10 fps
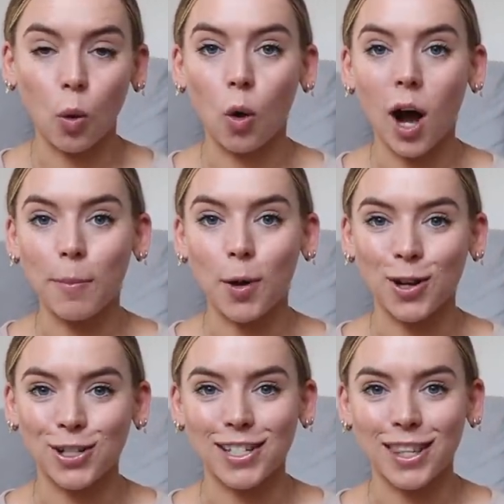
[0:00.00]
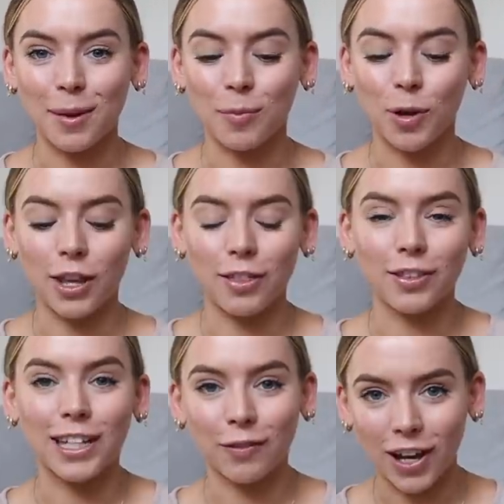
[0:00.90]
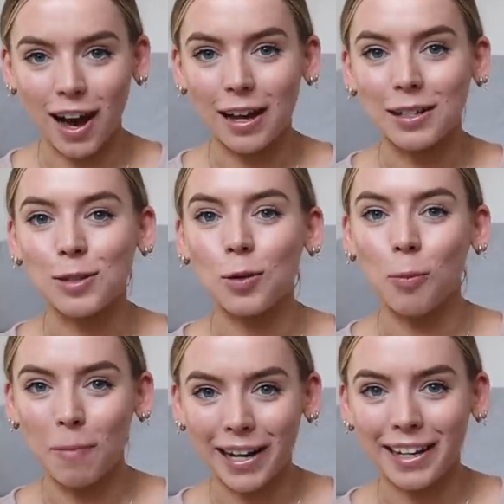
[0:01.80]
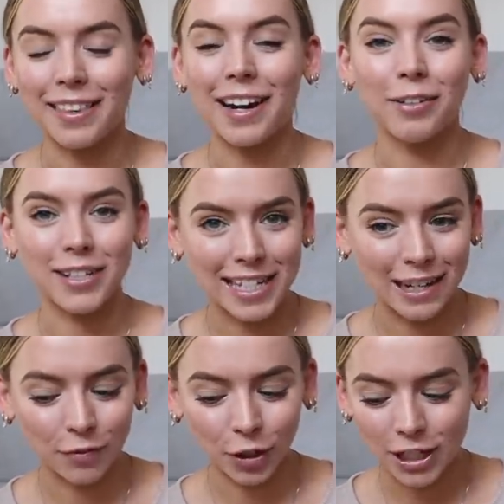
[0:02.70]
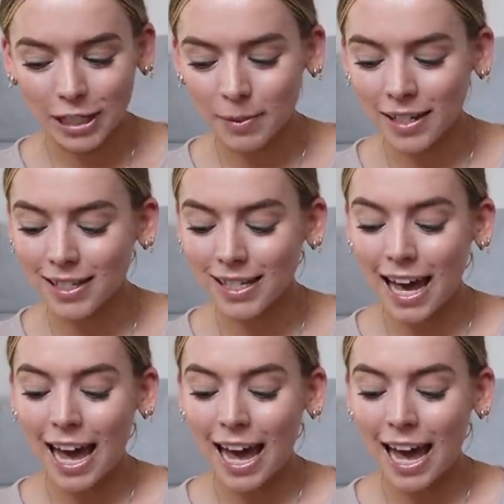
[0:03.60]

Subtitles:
or I purchased them with gift cards or money that I received for Christmas.